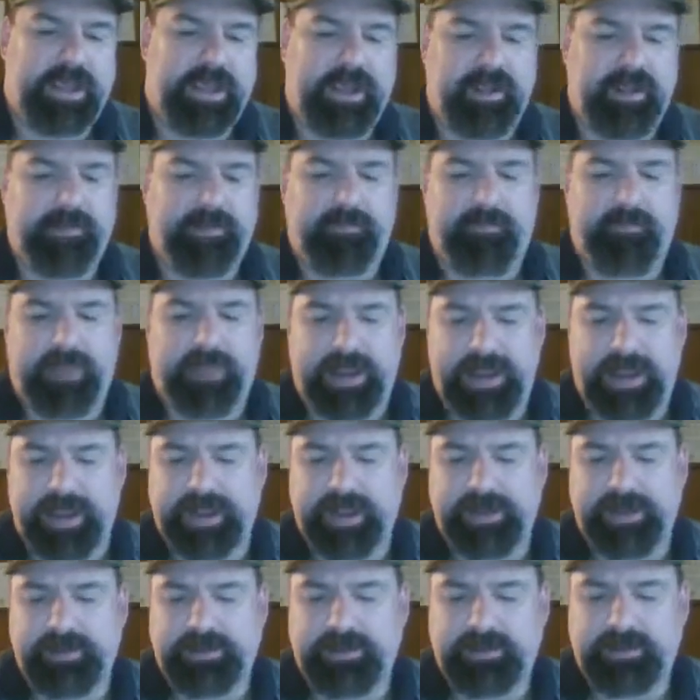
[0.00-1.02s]
and
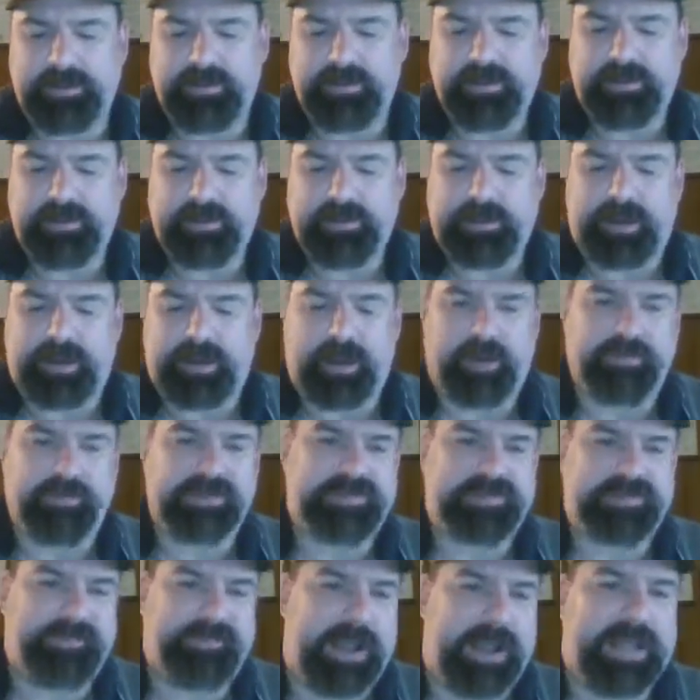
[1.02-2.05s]
men are
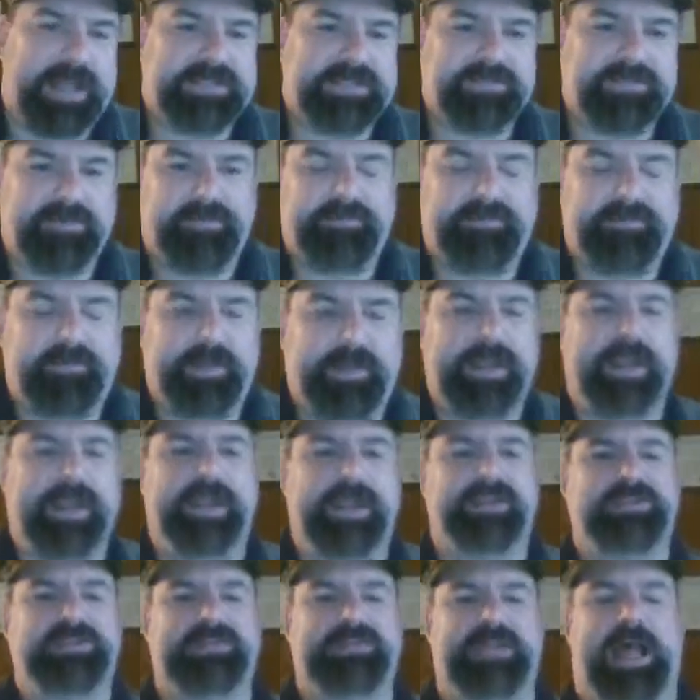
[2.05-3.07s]
responsible for my
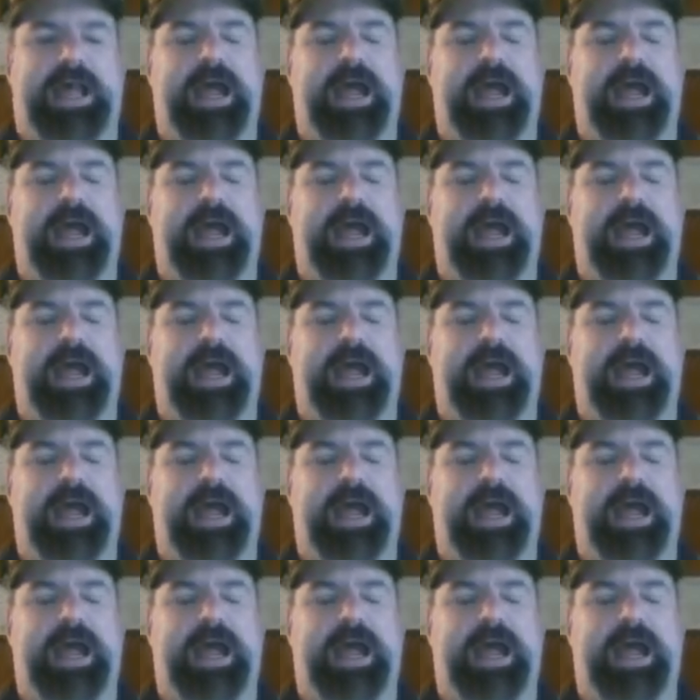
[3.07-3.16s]
actions.